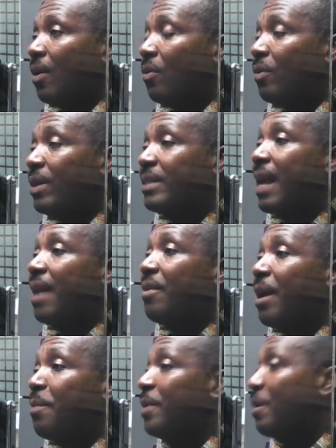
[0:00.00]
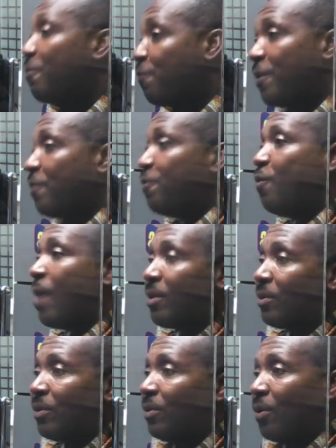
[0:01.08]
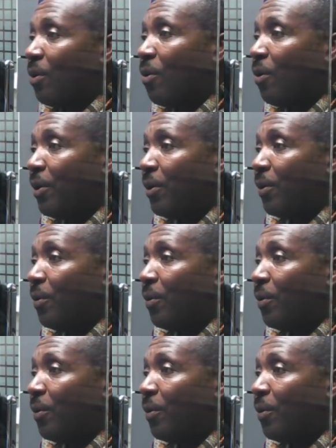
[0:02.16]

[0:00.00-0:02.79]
regional rep the fifth one no call you